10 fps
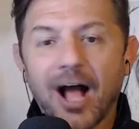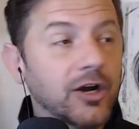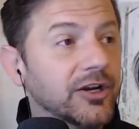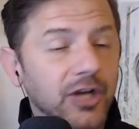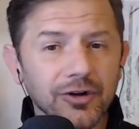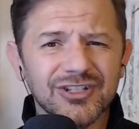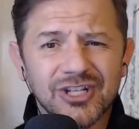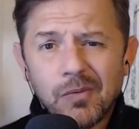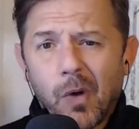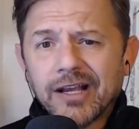I'm going to go to the
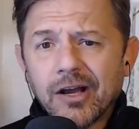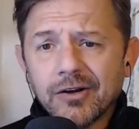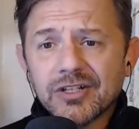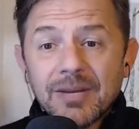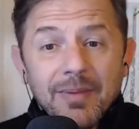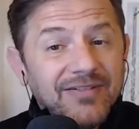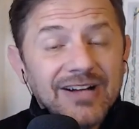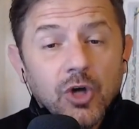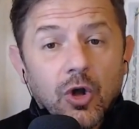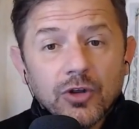gym. Why go to the gym? I've
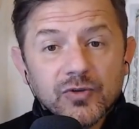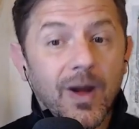got goals.